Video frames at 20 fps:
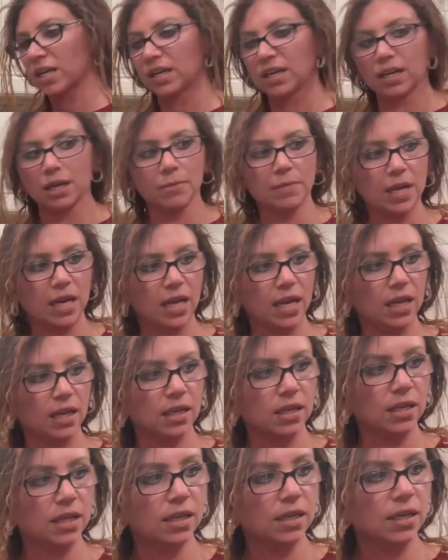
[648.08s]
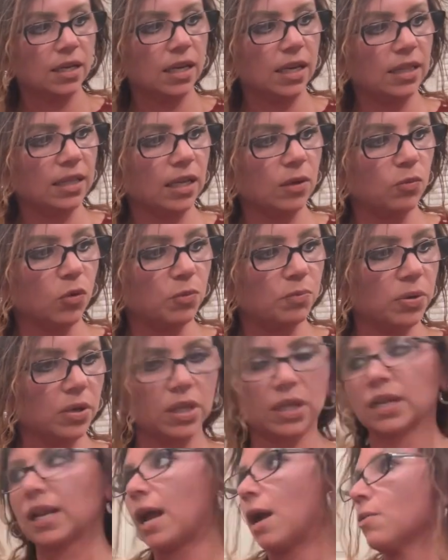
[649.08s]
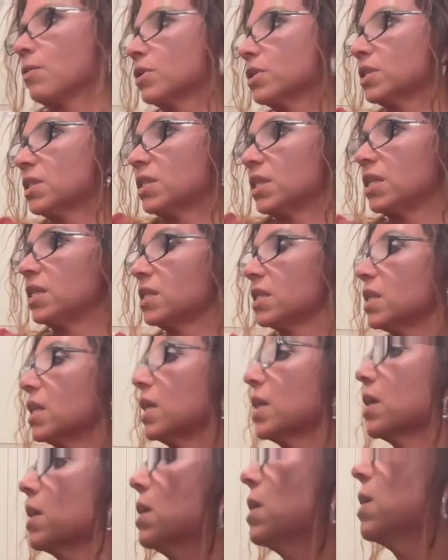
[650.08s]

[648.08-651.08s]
in a minute, and then we'll put in our seasoning.